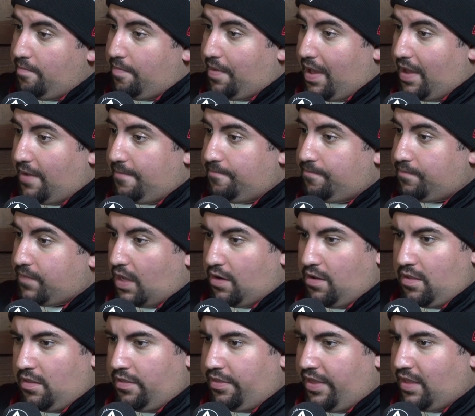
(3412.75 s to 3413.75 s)
but
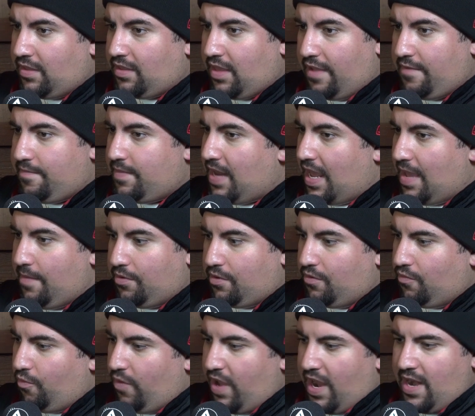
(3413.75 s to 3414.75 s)
I don't think they've been able
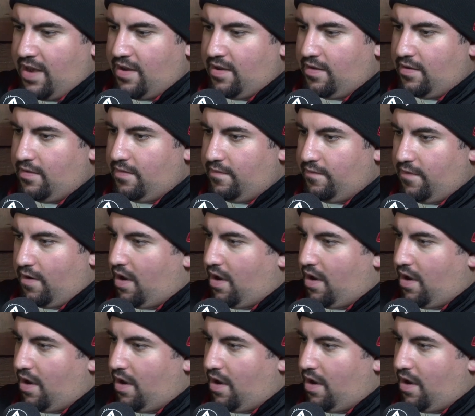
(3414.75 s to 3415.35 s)
to win